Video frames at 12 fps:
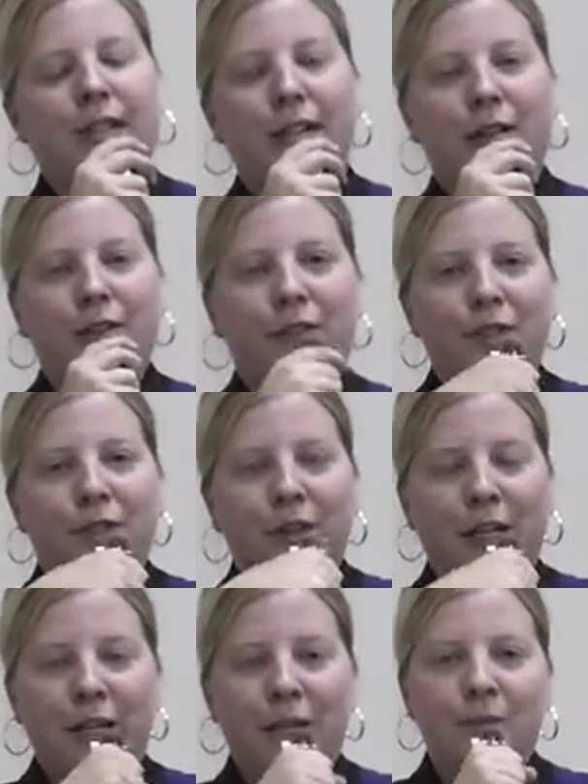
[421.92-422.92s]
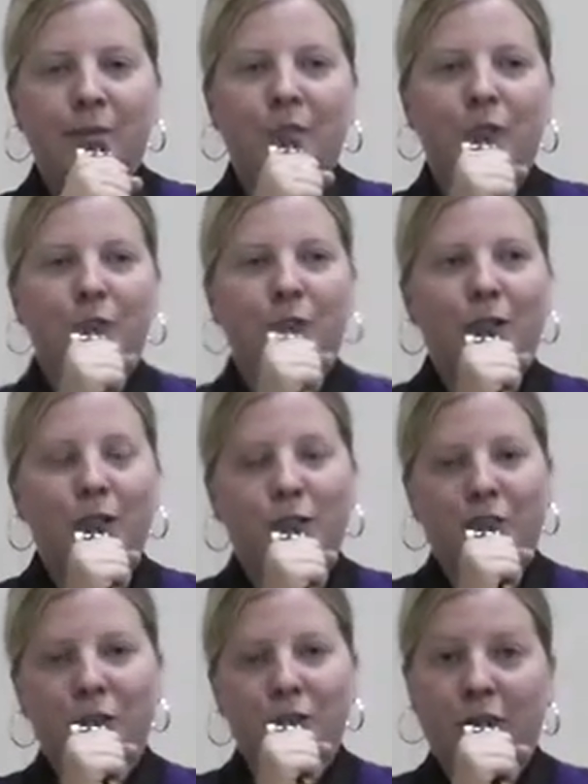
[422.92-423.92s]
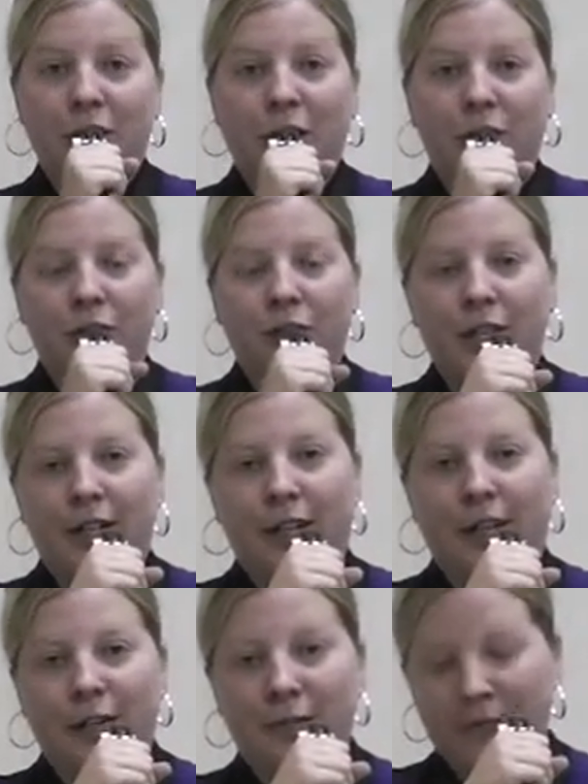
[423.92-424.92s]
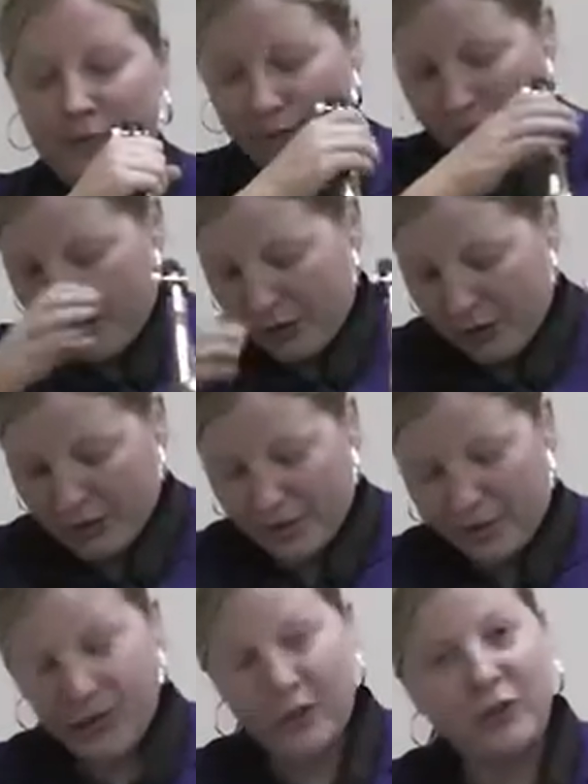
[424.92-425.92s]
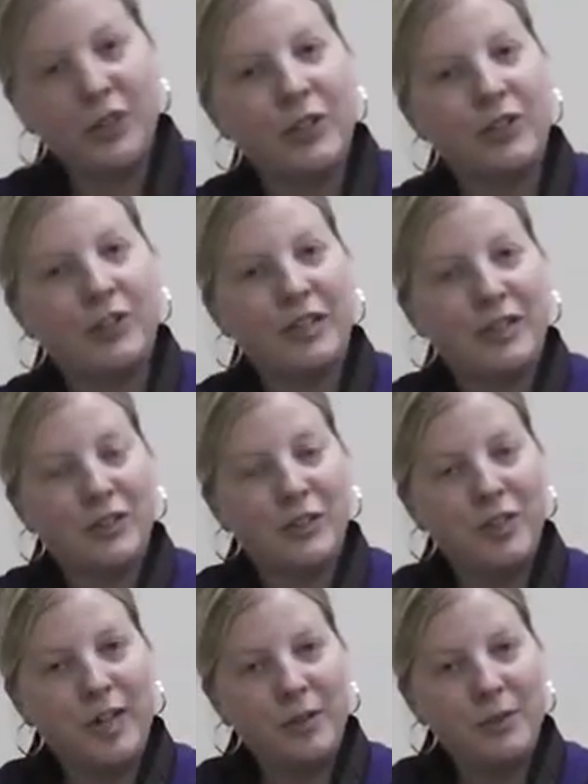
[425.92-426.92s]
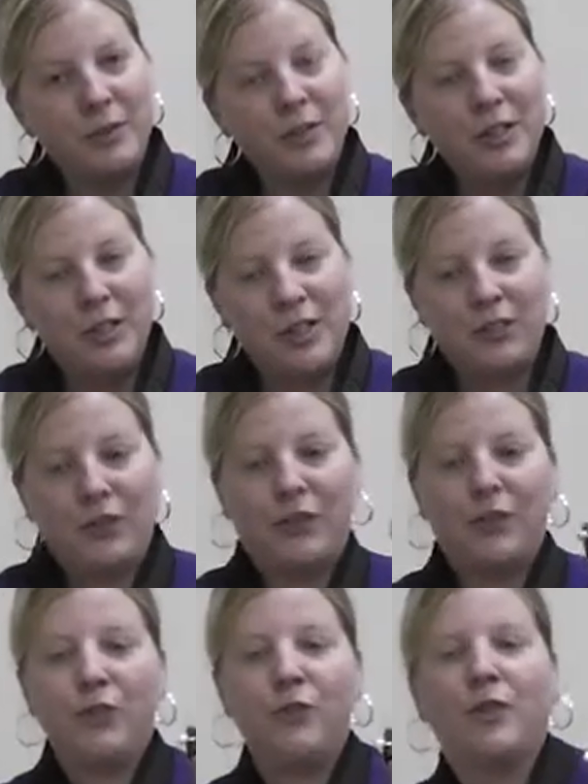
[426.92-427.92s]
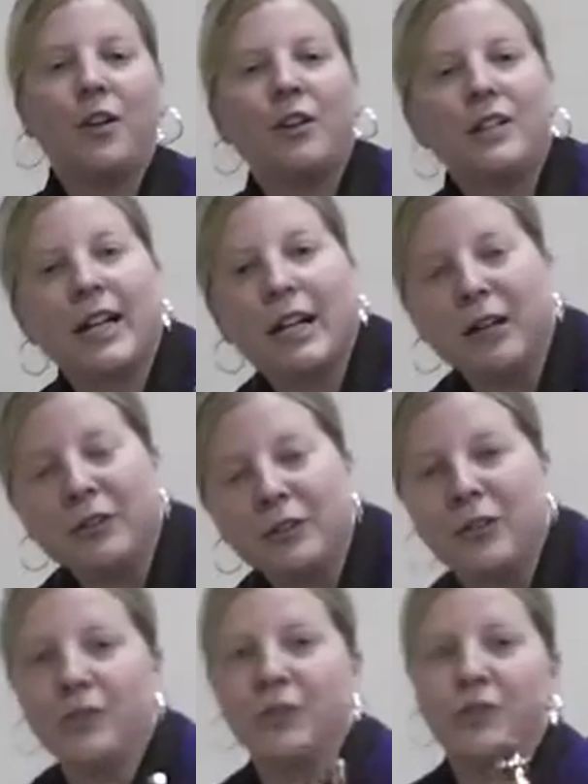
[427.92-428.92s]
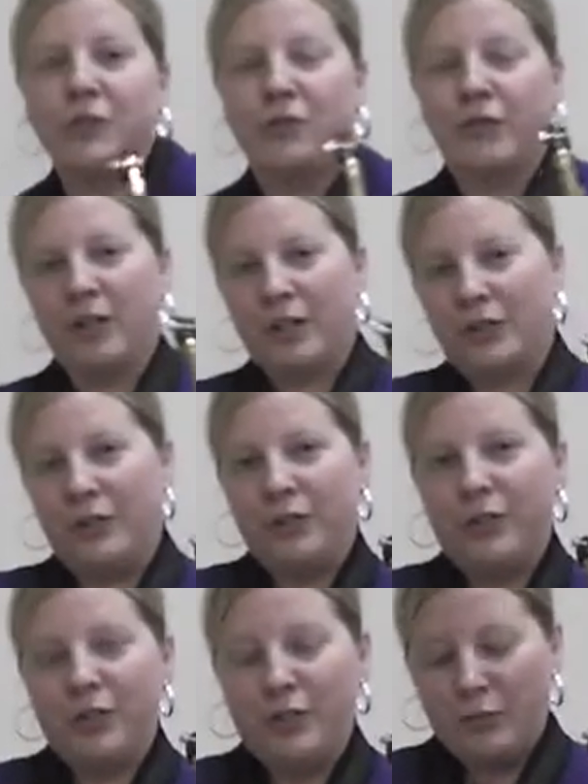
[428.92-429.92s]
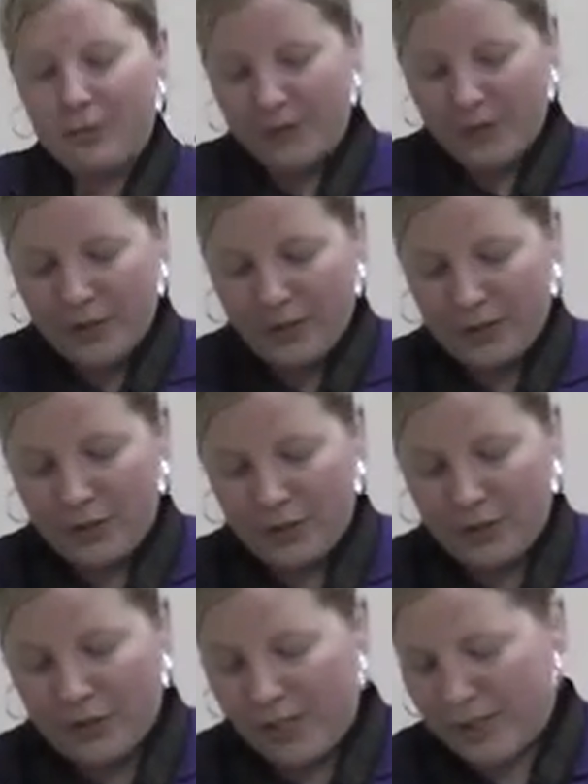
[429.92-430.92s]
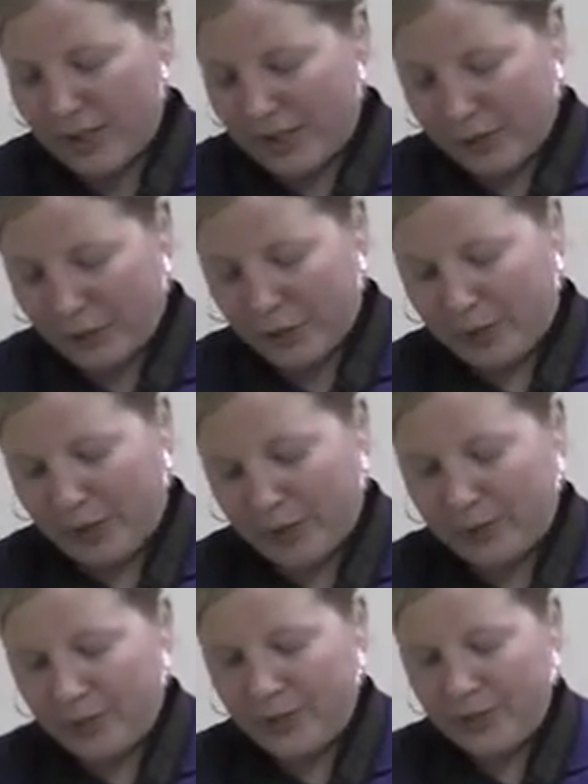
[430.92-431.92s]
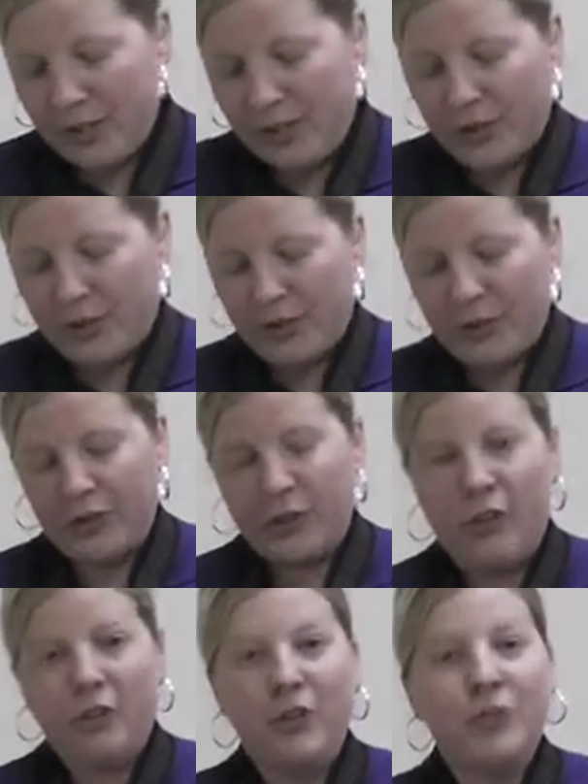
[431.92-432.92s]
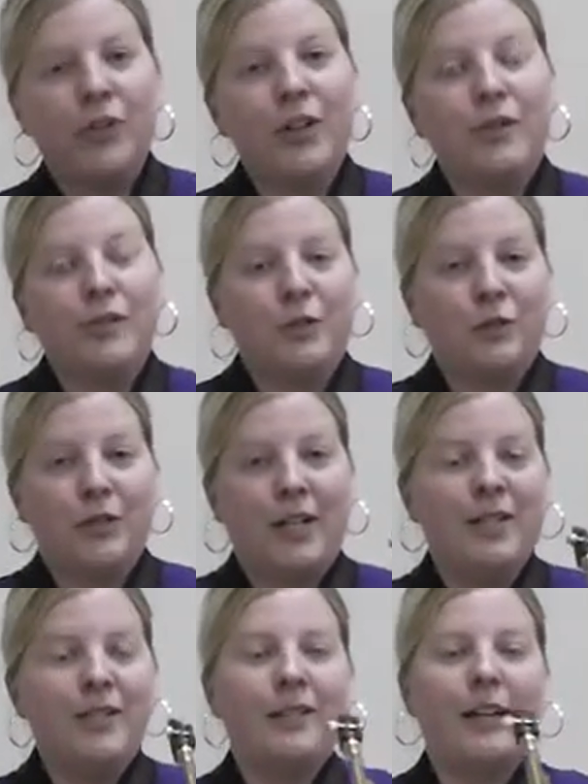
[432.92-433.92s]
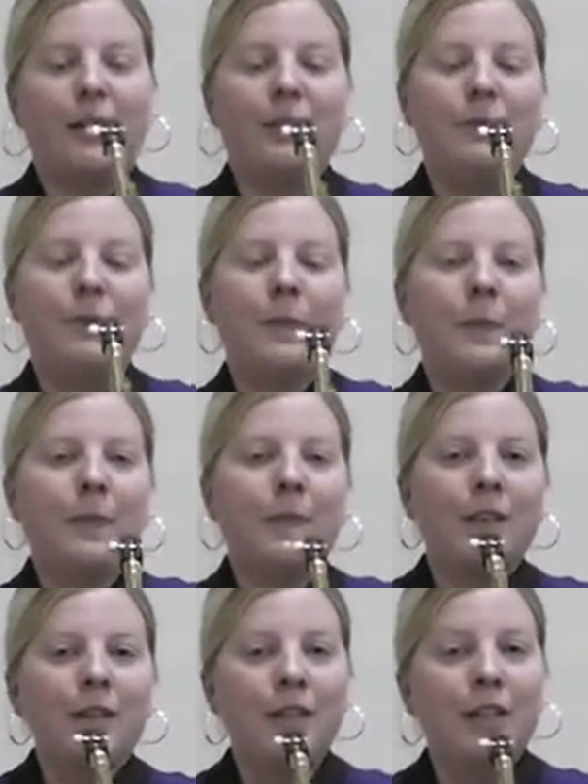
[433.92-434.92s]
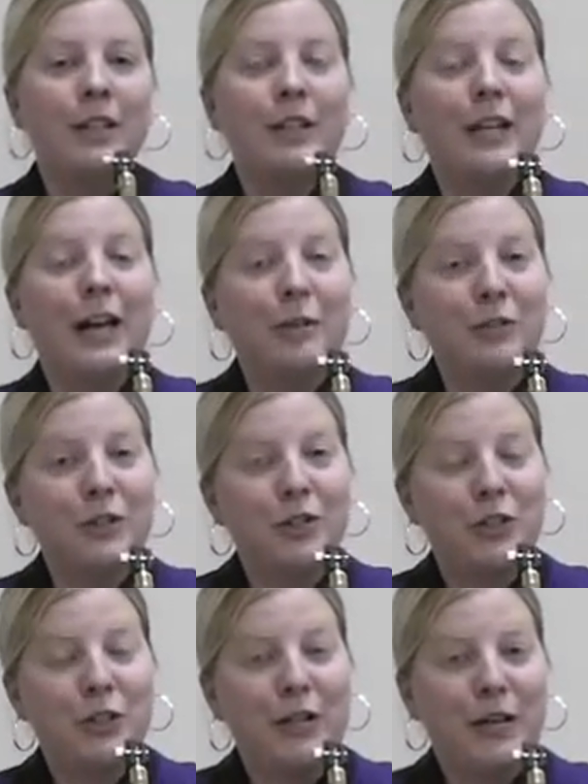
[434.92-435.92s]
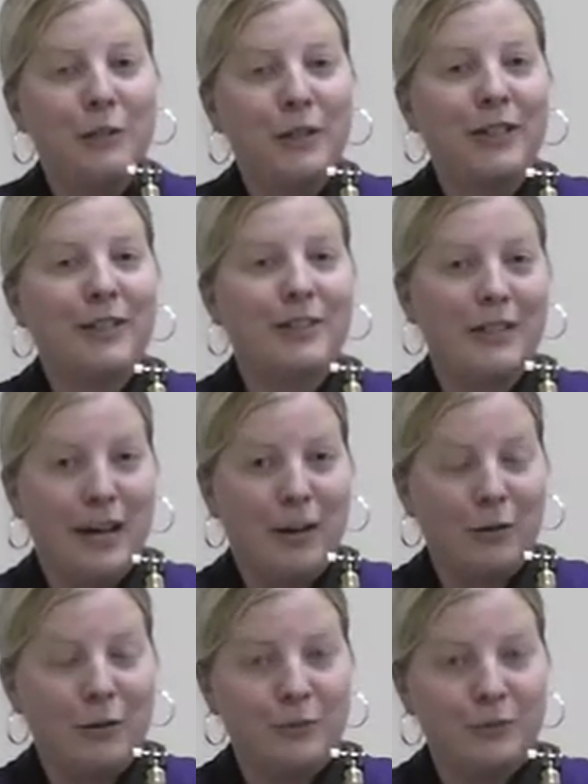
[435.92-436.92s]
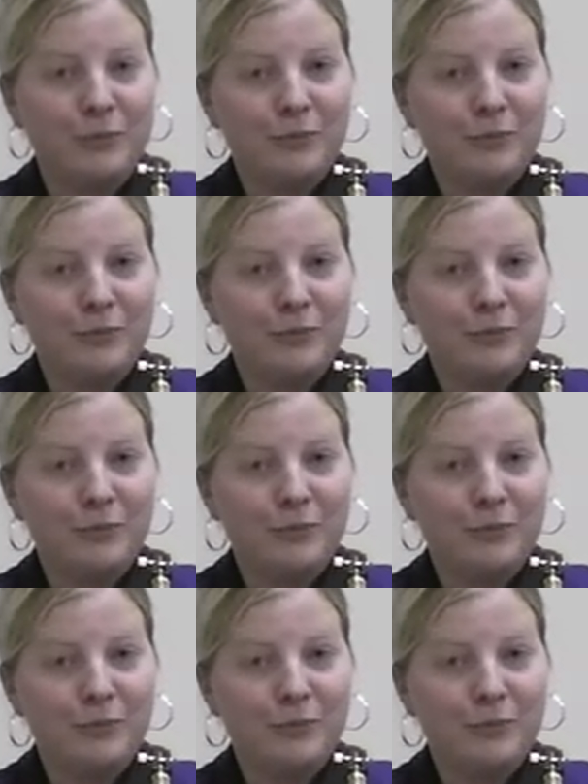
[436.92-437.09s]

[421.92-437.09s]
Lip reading: it however you need, just make sure you're looking straight ahead. You can also adjust the neck strap. If it's too far down or it's too far close to you, you can change that as well. So it's going to always go off to your right side. Now I'm going to show you how to make a sound.